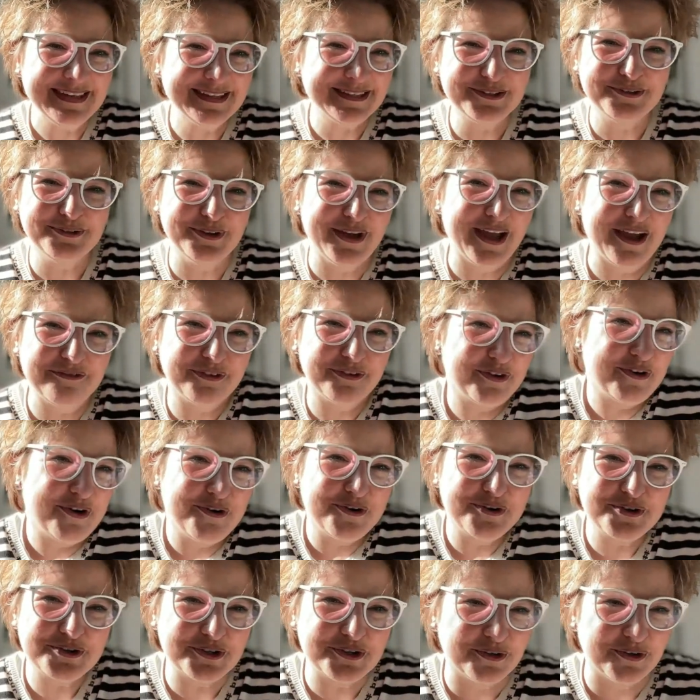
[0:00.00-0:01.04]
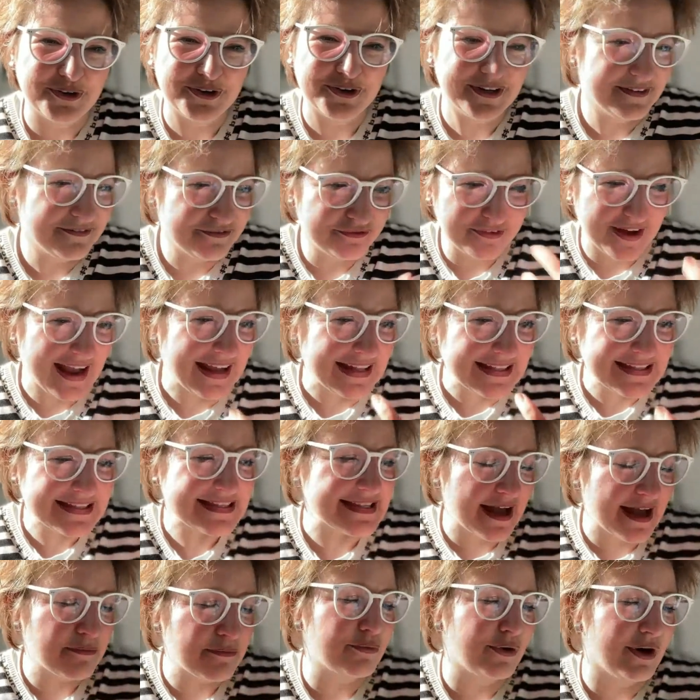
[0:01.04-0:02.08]
to have a coach or find
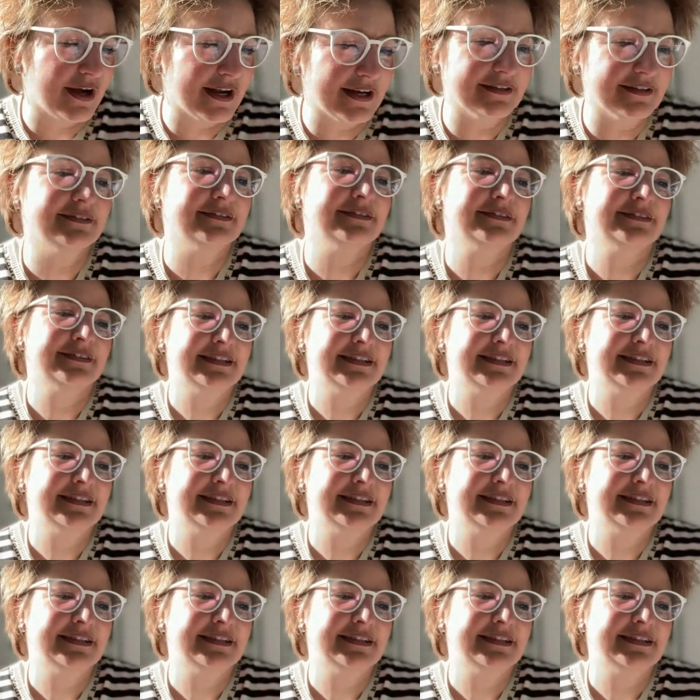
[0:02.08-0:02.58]
someone